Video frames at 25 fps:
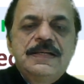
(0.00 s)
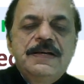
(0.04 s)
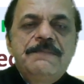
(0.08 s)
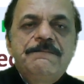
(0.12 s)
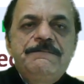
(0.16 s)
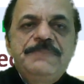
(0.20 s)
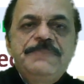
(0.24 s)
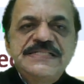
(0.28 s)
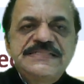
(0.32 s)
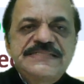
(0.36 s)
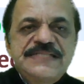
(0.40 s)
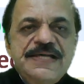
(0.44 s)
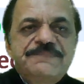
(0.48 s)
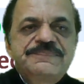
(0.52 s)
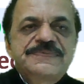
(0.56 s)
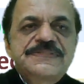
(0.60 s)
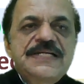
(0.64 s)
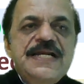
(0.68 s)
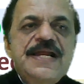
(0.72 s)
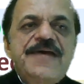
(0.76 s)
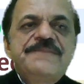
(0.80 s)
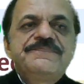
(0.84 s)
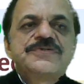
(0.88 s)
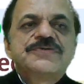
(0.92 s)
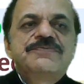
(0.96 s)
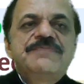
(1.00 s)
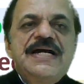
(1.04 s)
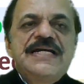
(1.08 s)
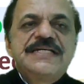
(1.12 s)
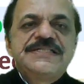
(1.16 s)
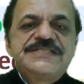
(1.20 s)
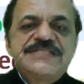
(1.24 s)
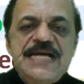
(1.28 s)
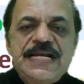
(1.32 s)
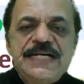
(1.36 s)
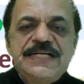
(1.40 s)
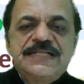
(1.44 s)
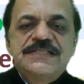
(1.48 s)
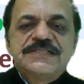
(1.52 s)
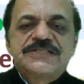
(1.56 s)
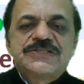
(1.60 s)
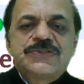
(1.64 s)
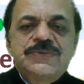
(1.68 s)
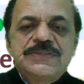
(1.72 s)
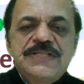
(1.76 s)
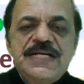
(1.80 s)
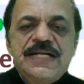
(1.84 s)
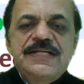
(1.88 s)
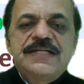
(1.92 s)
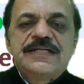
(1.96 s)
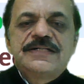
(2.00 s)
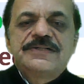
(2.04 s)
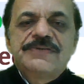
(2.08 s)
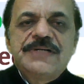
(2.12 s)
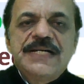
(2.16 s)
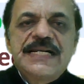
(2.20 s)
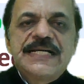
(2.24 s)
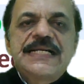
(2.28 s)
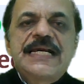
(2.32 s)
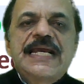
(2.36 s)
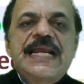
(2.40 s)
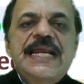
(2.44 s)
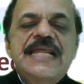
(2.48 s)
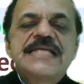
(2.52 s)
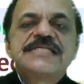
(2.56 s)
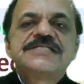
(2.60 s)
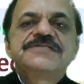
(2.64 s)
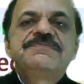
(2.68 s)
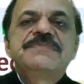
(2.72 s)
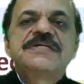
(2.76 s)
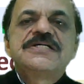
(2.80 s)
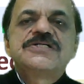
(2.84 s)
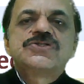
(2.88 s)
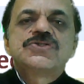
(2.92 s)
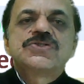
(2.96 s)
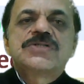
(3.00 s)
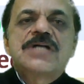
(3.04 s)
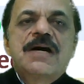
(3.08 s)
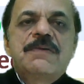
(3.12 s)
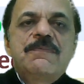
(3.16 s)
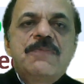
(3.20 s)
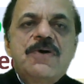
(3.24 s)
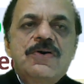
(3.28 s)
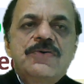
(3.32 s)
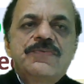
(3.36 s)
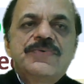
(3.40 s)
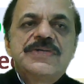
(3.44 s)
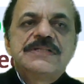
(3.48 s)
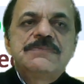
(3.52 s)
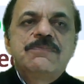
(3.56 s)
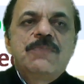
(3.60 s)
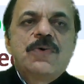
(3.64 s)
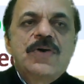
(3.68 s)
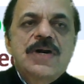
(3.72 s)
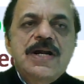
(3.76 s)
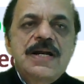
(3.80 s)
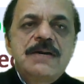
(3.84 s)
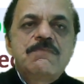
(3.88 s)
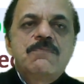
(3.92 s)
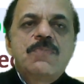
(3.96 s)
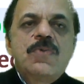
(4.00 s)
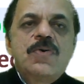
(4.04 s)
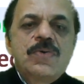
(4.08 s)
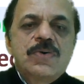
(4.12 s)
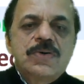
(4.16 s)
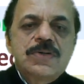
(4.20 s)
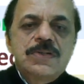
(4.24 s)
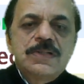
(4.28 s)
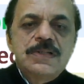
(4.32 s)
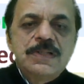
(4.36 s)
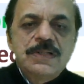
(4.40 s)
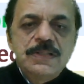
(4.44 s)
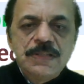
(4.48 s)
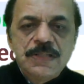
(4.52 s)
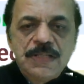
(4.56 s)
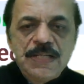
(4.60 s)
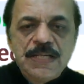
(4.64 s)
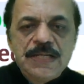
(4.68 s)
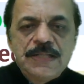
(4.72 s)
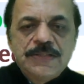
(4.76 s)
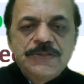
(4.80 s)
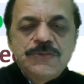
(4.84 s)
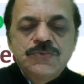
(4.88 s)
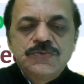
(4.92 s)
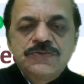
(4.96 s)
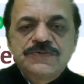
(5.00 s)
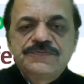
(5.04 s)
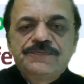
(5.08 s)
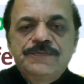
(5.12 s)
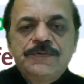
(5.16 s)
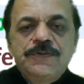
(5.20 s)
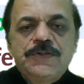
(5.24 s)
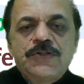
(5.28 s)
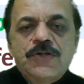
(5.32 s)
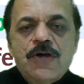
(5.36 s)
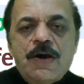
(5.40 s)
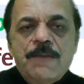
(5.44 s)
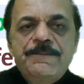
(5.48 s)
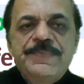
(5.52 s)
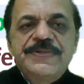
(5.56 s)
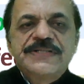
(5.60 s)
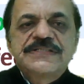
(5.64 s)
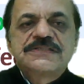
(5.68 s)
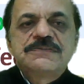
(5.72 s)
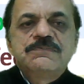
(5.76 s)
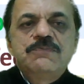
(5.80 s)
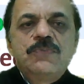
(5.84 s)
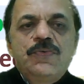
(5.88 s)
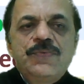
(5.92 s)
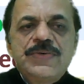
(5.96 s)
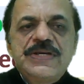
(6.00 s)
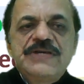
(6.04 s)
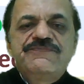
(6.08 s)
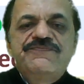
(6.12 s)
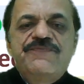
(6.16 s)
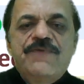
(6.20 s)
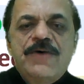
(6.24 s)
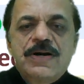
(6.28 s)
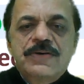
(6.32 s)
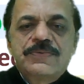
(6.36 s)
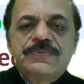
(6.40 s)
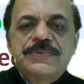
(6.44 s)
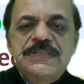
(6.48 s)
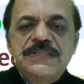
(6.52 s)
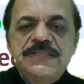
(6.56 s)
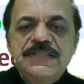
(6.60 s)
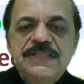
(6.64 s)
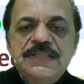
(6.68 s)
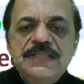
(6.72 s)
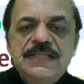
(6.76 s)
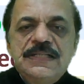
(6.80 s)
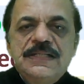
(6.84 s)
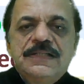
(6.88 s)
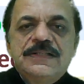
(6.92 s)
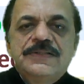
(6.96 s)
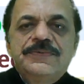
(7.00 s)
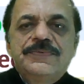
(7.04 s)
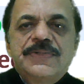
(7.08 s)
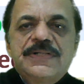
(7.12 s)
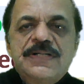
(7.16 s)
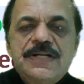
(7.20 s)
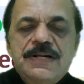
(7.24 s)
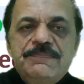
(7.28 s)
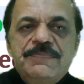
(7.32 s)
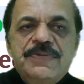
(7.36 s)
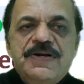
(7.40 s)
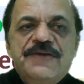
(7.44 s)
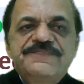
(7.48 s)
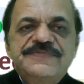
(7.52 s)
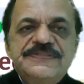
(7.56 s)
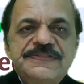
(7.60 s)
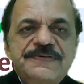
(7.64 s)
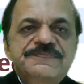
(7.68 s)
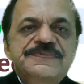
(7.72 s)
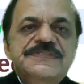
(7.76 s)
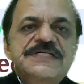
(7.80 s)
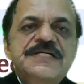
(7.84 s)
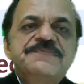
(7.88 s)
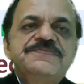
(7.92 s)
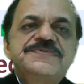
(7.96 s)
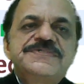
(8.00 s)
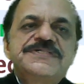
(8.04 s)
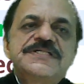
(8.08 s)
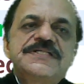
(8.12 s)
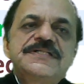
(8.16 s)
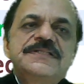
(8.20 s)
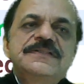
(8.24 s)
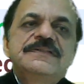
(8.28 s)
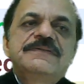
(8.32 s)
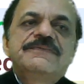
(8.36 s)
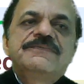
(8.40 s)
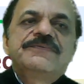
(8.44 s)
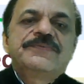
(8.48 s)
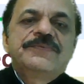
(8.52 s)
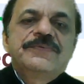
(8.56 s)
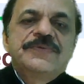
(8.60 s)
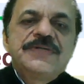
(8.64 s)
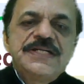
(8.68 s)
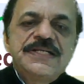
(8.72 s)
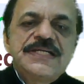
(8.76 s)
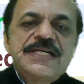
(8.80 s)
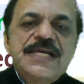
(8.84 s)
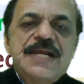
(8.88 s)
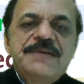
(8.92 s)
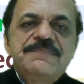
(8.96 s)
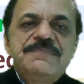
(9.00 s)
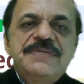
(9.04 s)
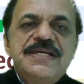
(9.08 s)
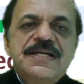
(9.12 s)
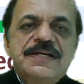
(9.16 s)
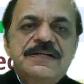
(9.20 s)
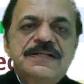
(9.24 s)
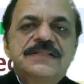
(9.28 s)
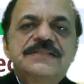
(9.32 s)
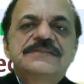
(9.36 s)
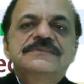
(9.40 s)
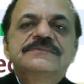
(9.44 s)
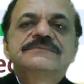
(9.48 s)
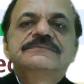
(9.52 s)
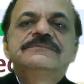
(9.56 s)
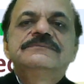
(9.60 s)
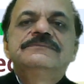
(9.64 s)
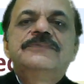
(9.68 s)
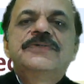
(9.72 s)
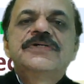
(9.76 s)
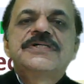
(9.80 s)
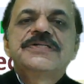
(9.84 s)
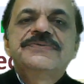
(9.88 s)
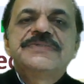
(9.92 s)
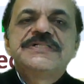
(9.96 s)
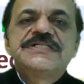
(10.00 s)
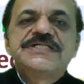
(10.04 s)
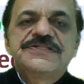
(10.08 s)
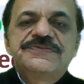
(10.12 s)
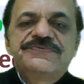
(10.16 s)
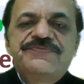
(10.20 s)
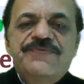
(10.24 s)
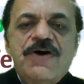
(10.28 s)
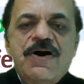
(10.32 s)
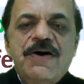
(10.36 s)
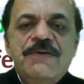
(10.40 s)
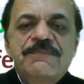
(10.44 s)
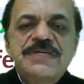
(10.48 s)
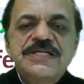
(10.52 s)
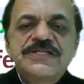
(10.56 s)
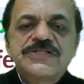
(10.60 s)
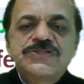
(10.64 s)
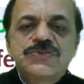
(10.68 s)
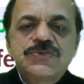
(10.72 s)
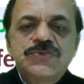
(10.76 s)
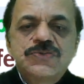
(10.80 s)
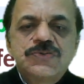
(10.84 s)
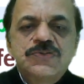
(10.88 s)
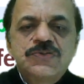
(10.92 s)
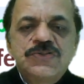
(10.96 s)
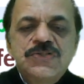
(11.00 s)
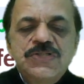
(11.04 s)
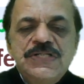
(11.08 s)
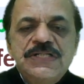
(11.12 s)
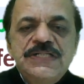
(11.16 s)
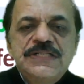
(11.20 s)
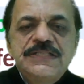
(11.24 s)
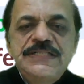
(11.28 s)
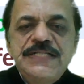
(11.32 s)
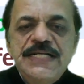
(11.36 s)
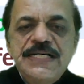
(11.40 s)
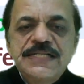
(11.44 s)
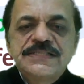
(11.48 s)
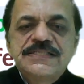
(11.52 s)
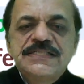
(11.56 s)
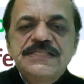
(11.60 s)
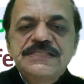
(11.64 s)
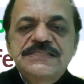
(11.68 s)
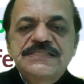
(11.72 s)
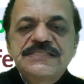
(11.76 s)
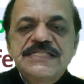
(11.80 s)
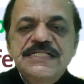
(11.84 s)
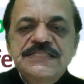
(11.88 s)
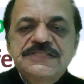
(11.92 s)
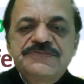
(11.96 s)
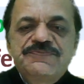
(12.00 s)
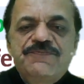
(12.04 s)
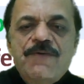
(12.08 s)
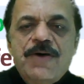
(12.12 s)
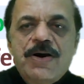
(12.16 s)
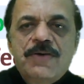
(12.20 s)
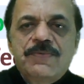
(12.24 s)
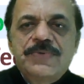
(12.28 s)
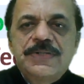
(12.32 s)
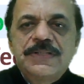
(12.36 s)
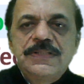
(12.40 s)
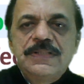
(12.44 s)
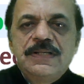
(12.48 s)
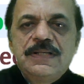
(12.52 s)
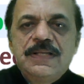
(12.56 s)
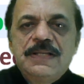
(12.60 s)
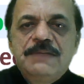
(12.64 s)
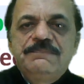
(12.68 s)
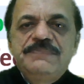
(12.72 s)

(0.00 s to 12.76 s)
Please subscribe to my channel so that it will encourage me to come out with more and more useful topics moving forward. Your number of subscription only can be a motivator for me to take these things forward.